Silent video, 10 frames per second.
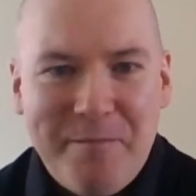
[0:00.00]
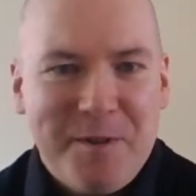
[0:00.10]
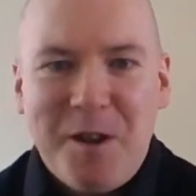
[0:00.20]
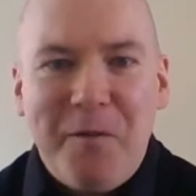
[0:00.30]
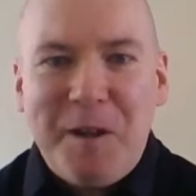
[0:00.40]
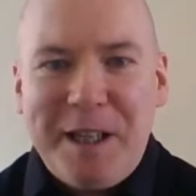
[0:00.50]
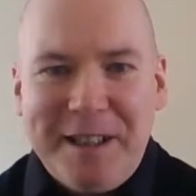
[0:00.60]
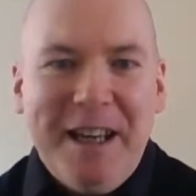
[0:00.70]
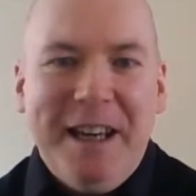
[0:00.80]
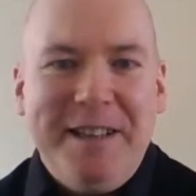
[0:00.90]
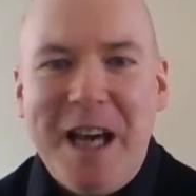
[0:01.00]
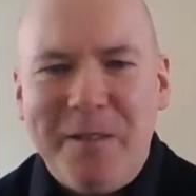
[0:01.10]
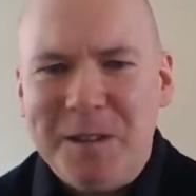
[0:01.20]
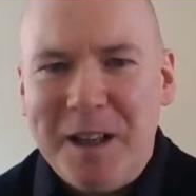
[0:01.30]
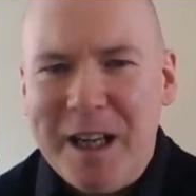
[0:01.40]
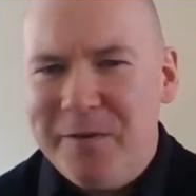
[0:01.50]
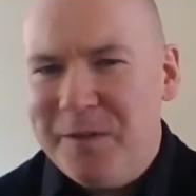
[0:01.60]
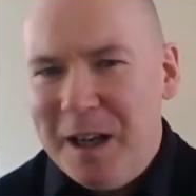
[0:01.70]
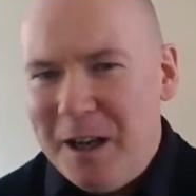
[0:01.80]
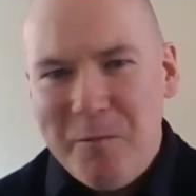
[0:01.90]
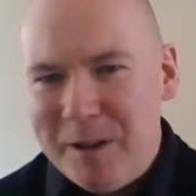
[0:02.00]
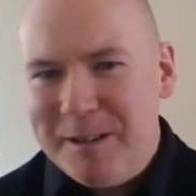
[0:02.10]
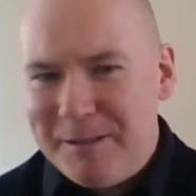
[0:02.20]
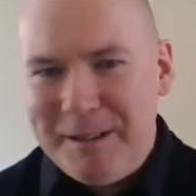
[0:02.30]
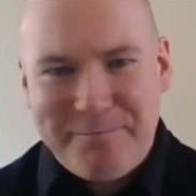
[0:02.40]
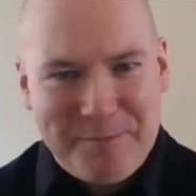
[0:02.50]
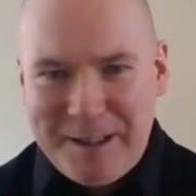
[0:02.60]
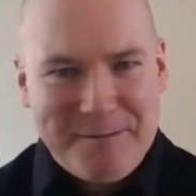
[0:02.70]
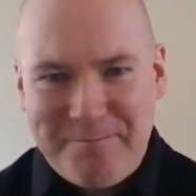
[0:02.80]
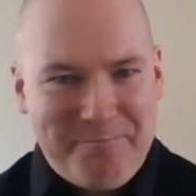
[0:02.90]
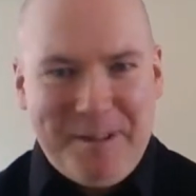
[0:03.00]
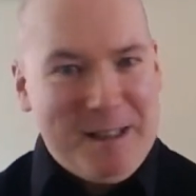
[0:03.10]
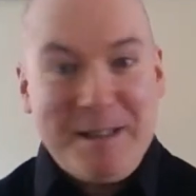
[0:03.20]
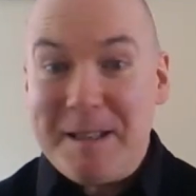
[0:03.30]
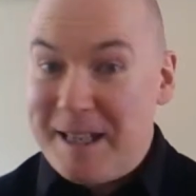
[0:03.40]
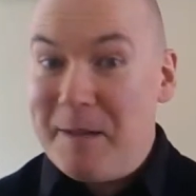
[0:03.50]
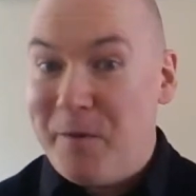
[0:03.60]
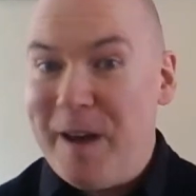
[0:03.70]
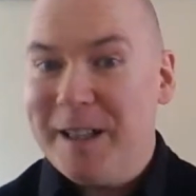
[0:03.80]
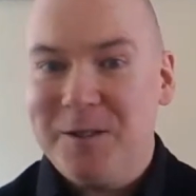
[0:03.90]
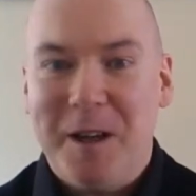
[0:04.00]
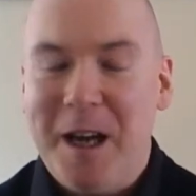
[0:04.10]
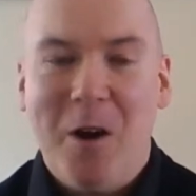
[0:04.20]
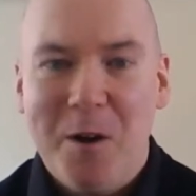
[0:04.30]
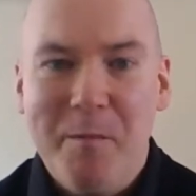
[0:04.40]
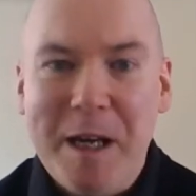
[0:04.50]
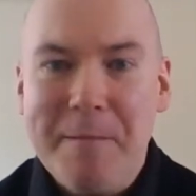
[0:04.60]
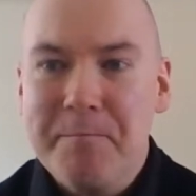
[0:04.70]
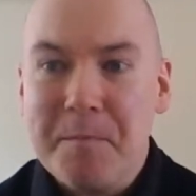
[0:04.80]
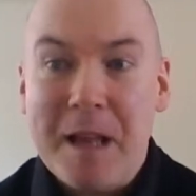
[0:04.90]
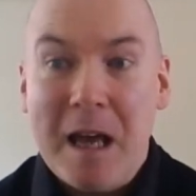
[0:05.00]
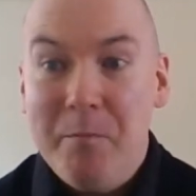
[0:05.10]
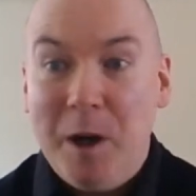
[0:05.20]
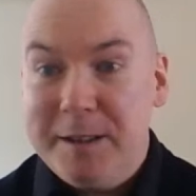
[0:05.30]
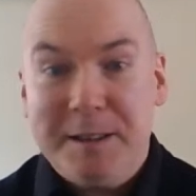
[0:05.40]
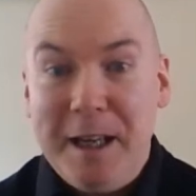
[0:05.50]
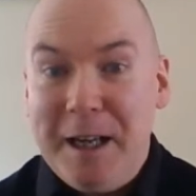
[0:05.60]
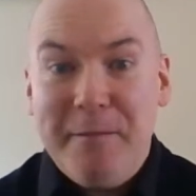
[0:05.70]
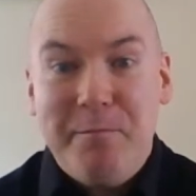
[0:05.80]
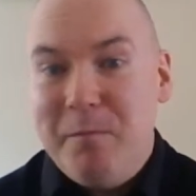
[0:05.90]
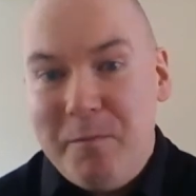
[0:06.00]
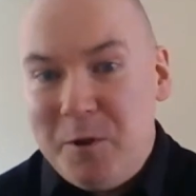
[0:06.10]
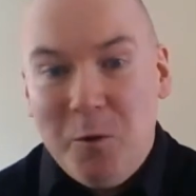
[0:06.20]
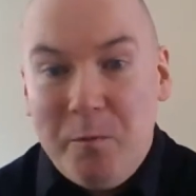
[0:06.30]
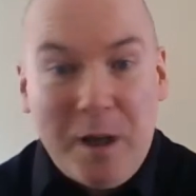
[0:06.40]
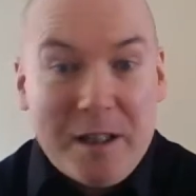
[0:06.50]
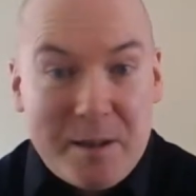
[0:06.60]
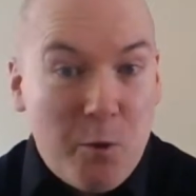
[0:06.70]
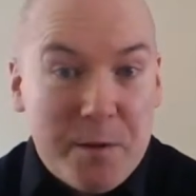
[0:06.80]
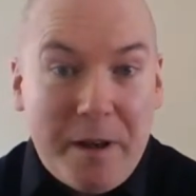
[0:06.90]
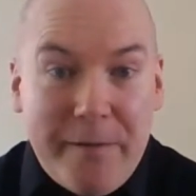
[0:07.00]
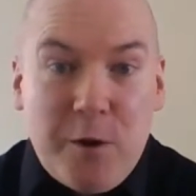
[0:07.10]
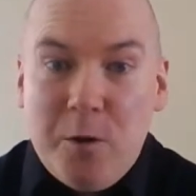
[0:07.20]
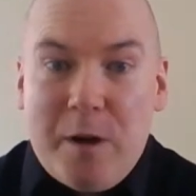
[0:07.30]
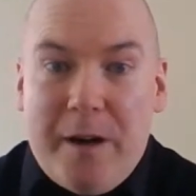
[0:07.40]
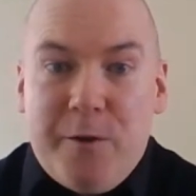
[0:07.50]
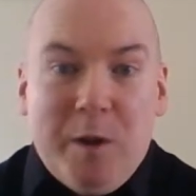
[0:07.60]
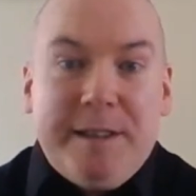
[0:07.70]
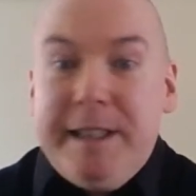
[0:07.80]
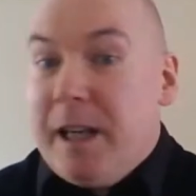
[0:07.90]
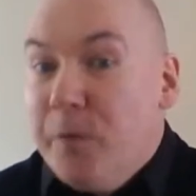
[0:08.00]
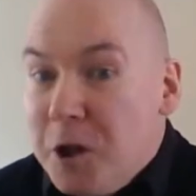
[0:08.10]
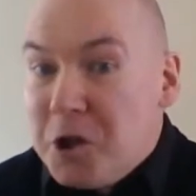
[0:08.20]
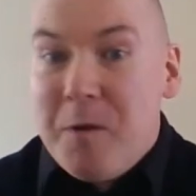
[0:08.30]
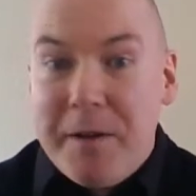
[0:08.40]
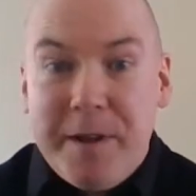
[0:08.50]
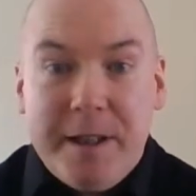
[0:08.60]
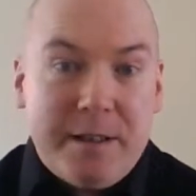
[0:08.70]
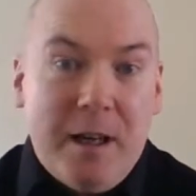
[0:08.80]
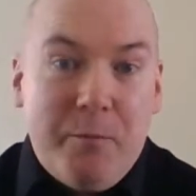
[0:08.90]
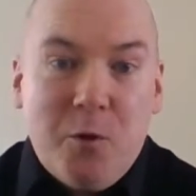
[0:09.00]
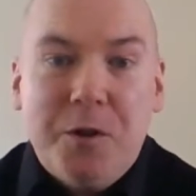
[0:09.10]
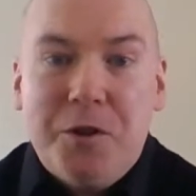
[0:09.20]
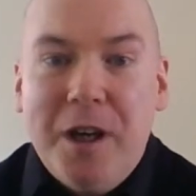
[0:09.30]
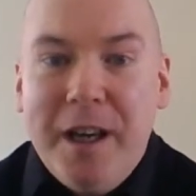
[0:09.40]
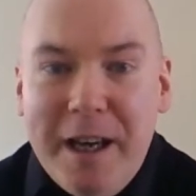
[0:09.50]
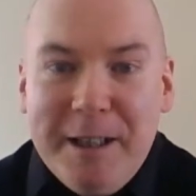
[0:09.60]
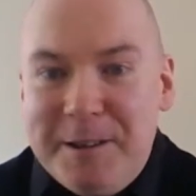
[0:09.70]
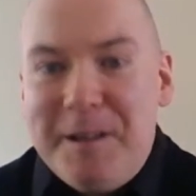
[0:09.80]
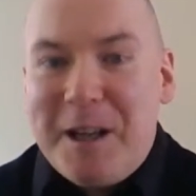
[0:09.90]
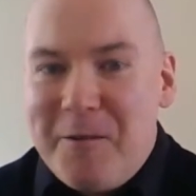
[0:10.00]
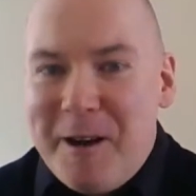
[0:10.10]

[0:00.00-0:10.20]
suffering in the afterlife, well, it has the same effect on me. But I suppose if you want to take a virtue ethics approach to that